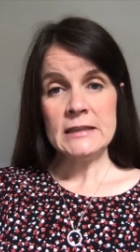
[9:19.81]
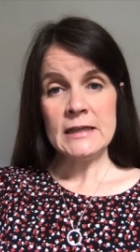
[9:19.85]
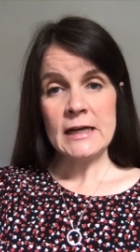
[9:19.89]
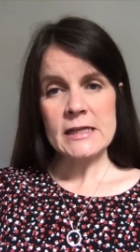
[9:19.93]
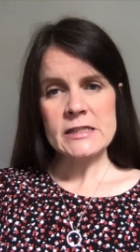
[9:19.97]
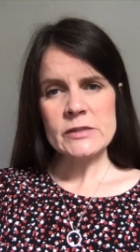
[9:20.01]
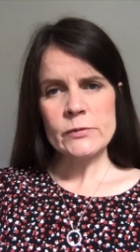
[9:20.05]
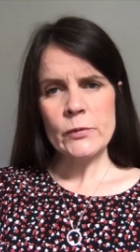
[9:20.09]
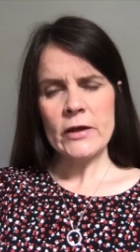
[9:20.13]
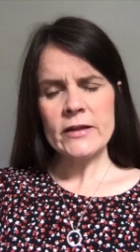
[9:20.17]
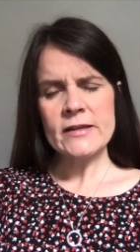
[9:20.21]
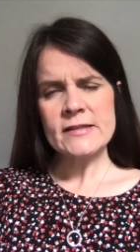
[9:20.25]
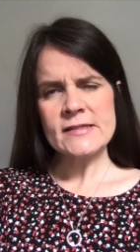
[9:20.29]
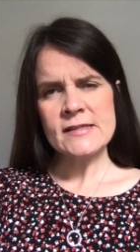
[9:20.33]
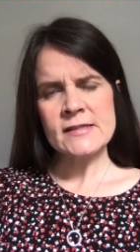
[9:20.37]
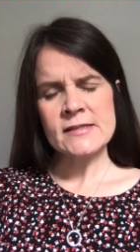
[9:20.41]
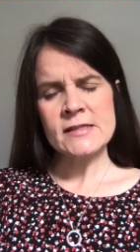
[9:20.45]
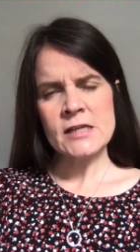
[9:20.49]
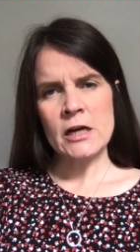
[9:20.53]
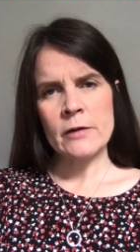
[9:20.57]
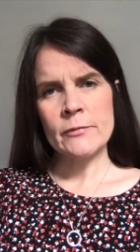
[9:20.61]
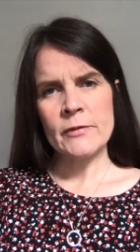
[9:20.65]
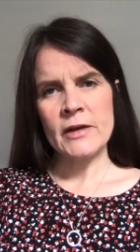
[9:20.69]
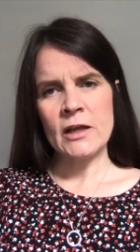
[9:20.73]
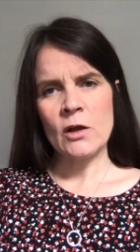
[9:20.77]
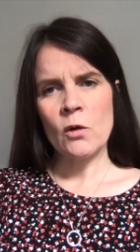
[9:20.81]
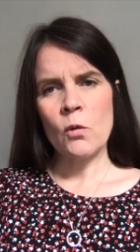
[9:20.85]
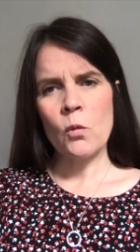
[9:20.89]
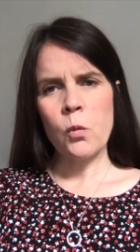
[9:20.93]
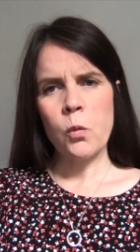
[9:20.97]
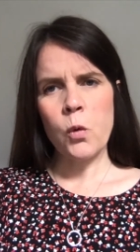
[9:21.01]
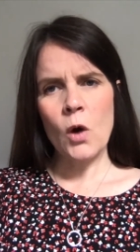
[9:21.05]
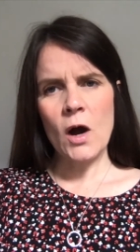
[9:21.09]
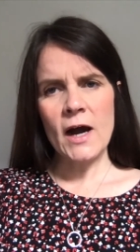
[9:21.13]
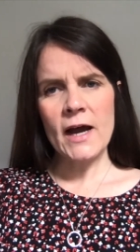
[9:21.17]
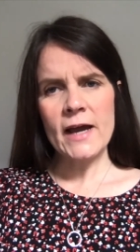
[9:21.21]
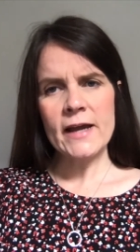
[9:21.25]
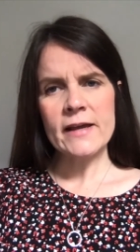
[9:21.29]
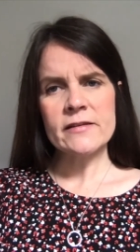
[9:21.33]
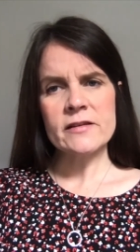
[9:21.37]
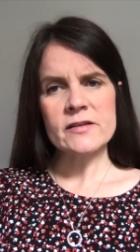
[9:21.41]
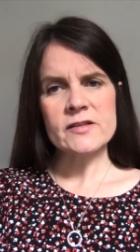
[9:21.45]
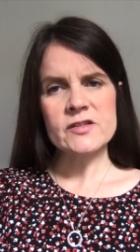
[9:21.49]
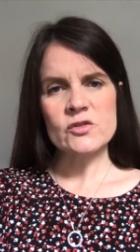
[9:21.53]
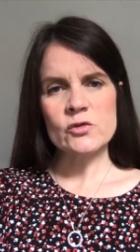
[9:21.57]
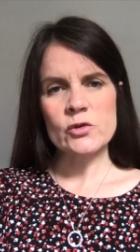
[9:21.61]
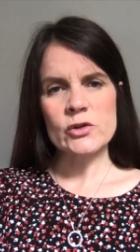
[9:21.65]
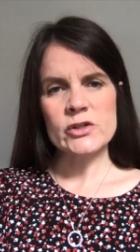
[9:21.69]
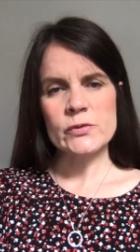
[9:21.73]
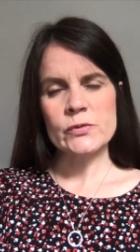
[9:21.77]
as well as determining why the
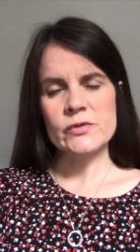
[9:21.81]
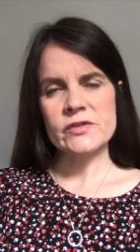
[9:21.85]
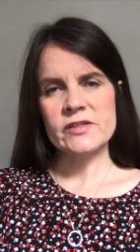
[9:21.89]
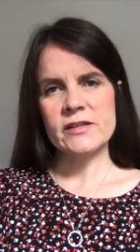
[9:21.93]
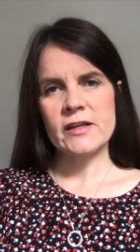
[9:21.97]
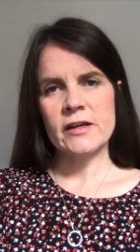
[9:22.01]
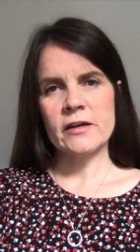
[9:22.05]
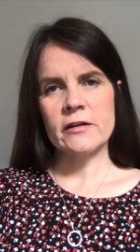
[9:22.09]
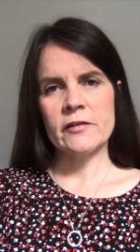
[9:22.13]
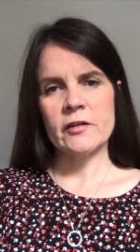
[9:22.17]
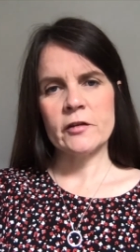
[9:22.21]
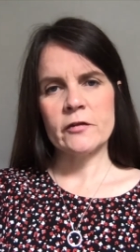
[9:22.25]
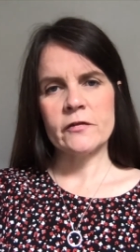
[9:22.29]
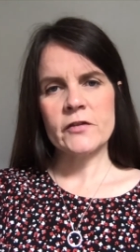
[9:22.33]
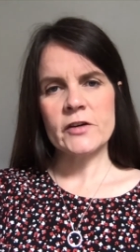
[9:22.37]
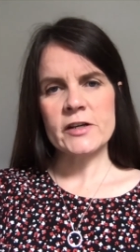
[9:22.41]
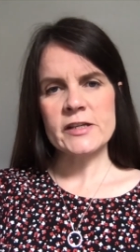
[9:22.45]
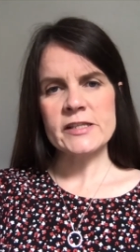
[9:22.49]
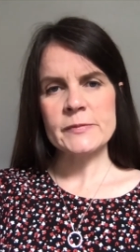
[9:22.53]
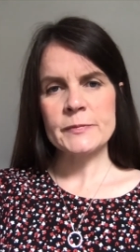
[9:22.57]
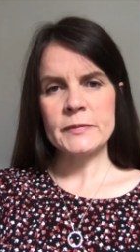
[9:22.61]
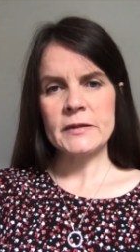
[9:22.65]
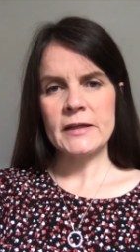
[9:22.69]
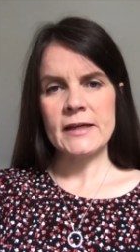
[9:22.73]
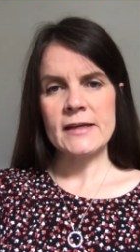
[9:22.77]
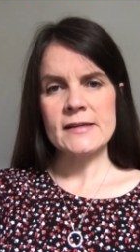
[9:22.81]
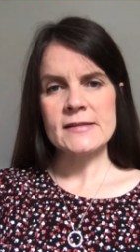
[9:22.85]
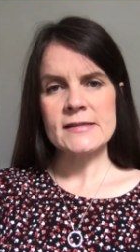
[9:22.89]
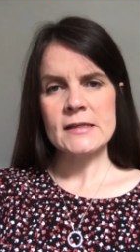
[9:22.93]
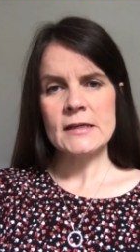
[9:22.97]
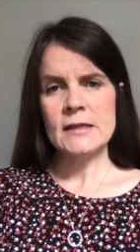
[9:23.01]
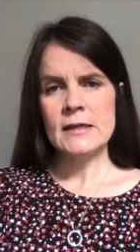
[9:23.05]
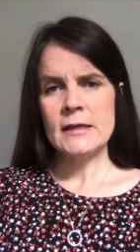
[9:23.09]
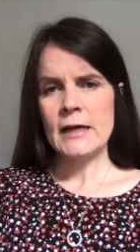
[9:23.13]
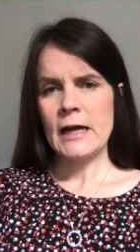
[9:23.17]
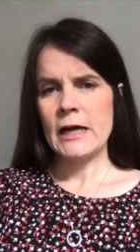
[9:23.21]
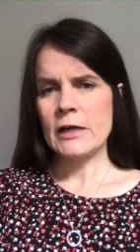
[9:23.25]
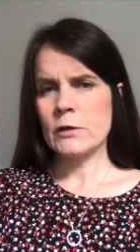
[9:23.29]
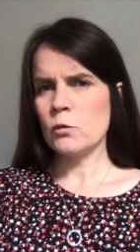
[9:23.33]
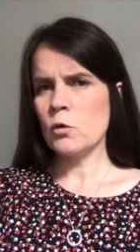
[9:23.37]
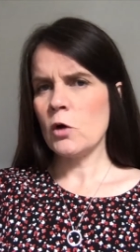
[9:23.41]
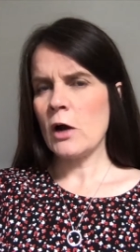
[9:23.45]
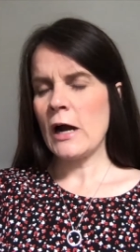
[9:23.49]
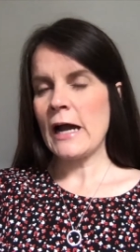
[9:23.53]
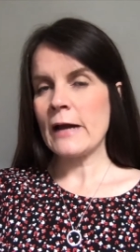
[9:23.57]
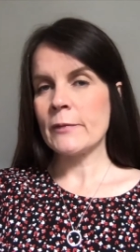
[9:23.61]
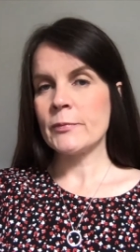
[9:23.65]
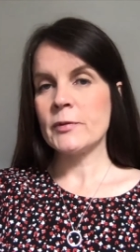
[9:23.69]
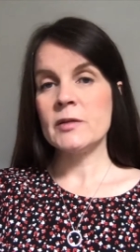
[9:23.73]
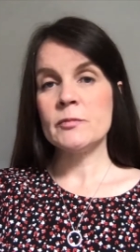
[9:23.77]
source was there in the first place and what
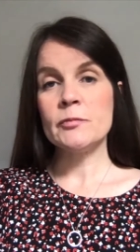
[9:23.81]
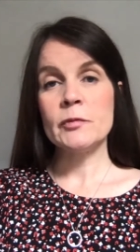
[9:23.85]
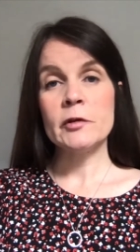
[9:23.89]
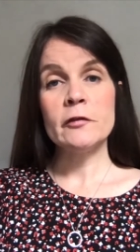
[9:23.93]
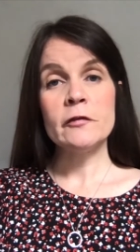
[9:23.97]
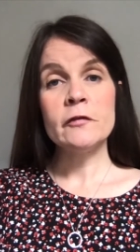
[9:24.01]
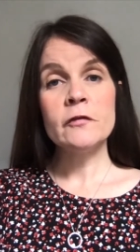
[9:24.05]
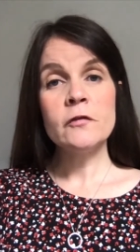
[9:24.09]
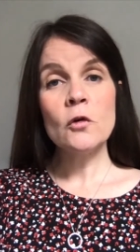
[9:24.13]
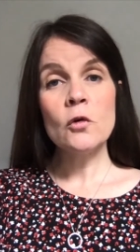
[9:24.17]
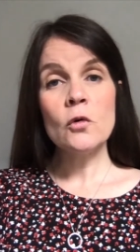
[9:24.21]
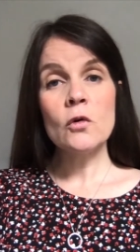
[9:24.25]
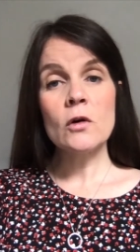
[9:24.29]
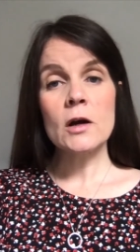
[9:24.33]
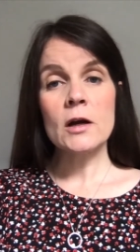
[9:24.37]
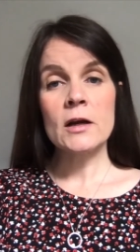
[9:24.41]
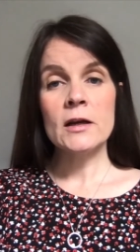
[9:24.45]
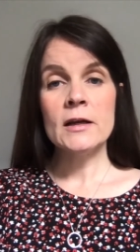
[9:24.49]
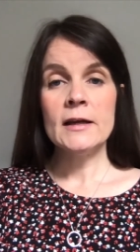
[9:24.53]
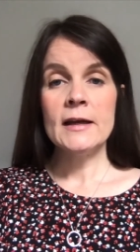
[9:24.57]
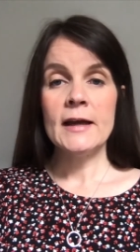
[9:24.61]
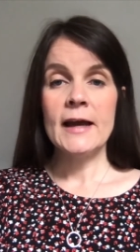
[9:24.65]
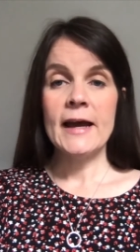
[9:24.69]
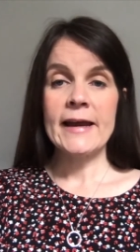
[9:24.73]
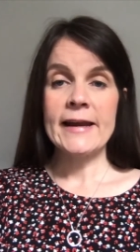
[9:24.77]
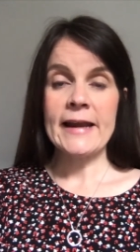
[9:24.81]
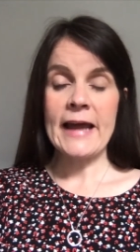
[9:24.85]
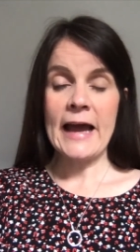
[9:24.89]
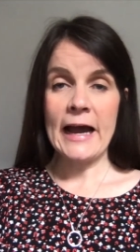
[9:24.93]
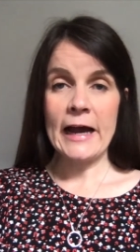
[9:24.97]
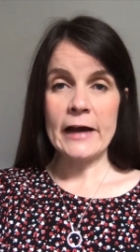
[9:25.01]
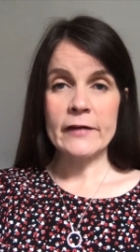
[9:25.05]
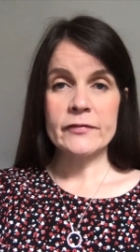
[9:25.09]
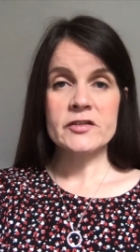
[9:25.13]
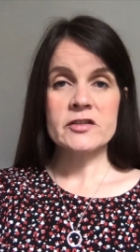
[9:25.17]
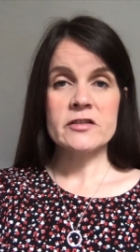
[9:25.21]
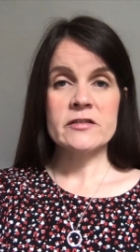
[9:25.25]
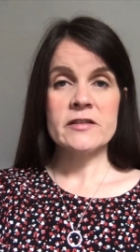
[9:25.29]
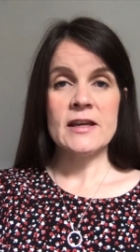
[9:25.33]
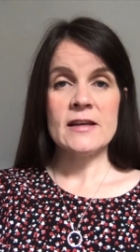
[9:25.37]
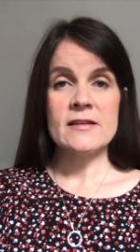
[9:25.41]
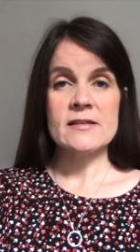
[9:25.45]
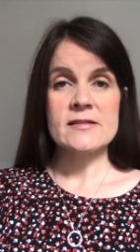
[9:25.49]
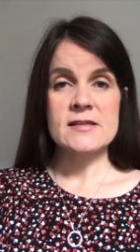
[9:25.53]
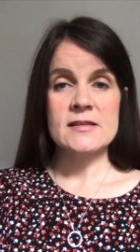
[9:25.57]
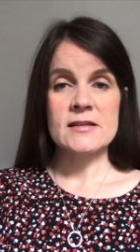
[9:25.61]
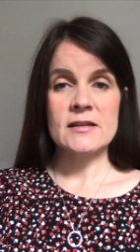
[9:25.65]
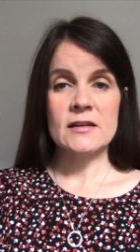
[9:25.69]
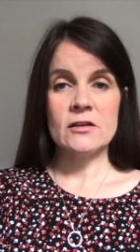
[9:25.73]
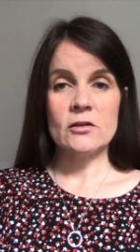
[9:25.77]
happened before and after the
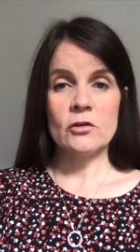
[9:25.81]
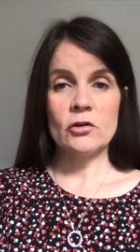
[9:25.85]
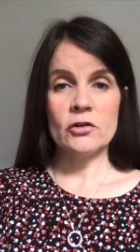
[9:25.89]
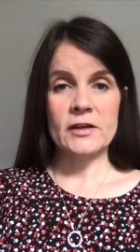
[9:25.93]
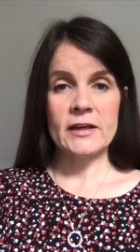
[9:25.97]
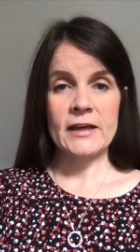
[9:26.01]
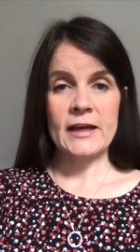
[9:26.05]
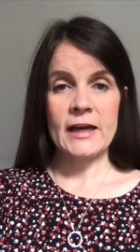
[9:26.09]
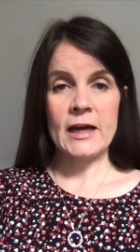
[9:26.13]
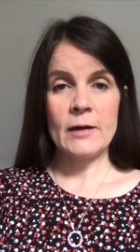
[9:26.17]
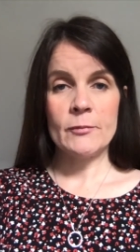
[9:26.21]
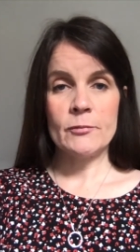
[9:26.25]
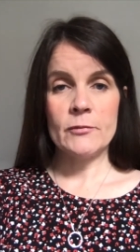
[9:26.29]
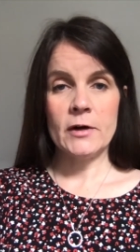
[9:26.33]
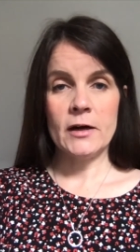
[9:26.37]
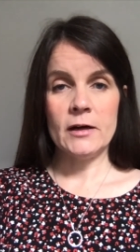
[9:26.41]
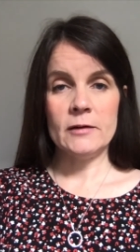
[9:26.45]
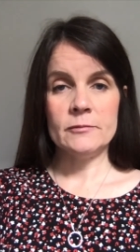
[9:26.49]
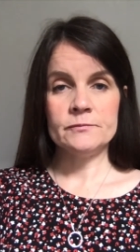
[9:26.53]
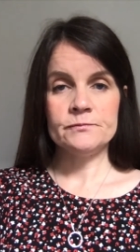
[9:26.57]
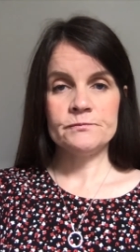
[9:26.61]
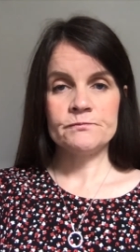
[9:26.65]
incident on camera.